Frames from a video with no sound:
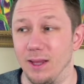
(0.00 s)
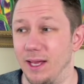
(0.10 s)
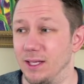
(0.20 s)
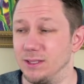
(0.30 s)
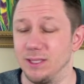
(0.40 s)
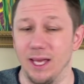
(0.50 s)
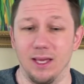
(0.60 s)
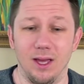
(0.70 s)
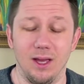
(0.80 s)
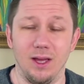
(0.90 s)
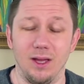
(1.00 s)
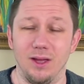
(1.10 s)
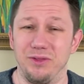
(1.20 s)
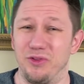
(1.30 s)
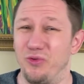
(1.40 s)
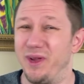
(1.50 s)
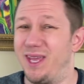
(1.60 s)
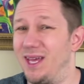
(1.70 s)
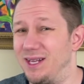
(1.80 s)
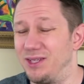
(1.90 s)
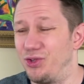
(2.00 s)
Like it's like do we get